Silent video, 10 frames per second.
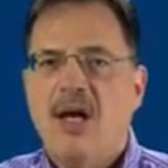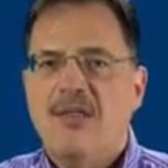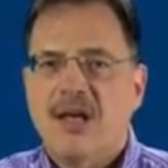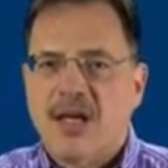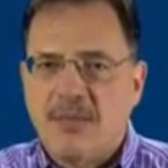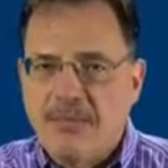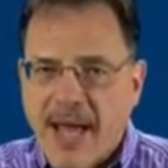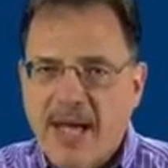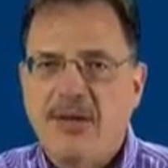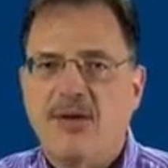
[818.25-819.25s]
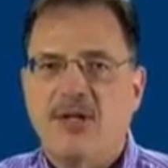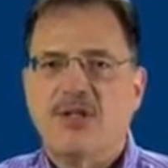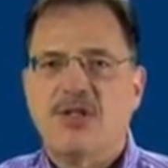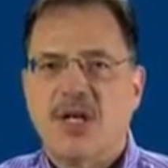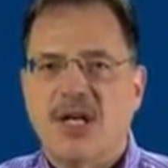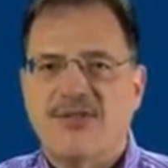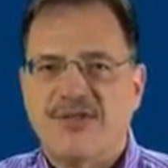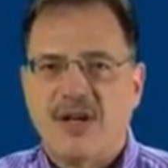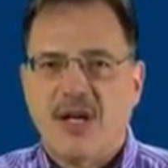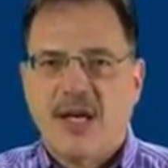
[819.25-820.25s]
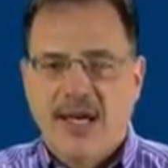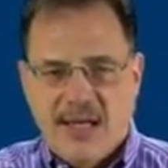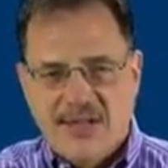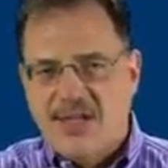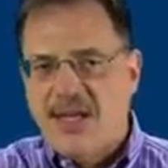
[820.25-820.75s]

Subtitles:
The commander-in-chief is